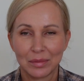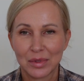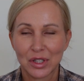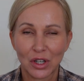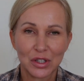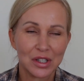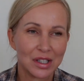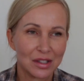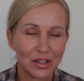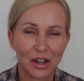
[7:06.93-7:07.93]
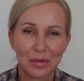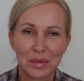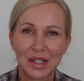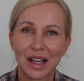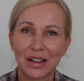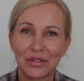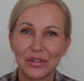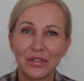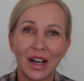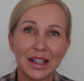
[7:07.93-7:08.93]
starts and stops, I've
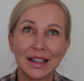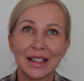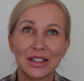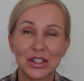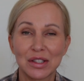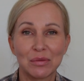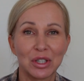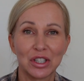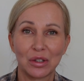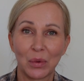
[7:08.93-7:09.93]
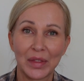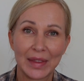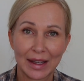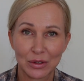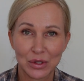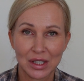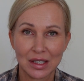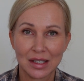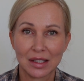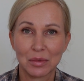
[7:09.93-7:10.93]
finally just reached the
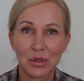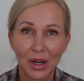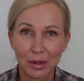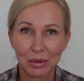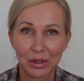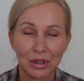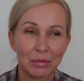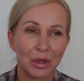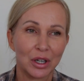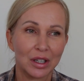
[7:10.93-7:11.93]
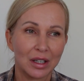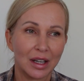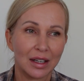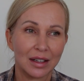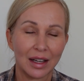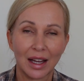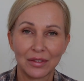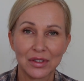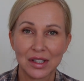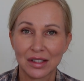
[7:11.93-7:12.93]
1,000 subscriber mark, and I
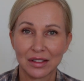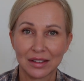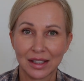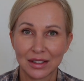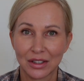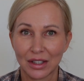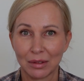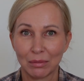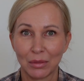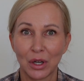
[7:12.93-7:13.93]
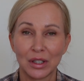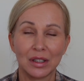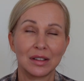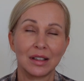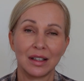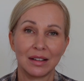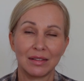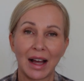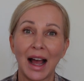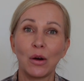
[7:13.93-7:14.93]
have to still get to the
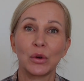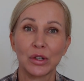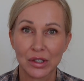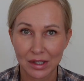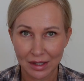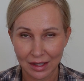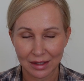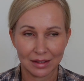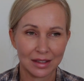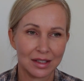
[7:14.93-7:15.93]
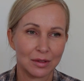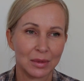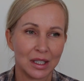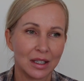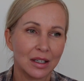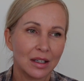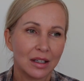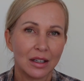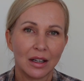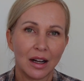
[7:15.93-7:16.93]
hours that need to be
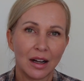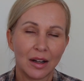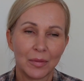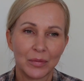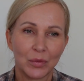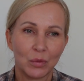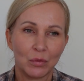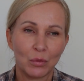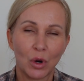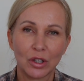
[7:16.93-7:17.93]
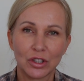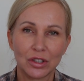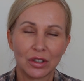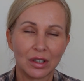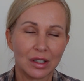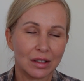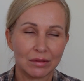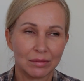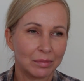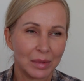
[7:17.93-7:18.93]
watched on a
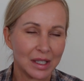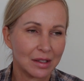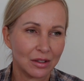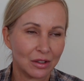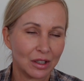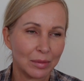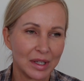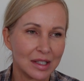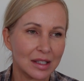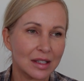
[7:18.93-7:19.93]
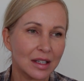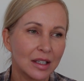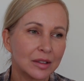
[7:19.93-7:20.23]
yearly basis.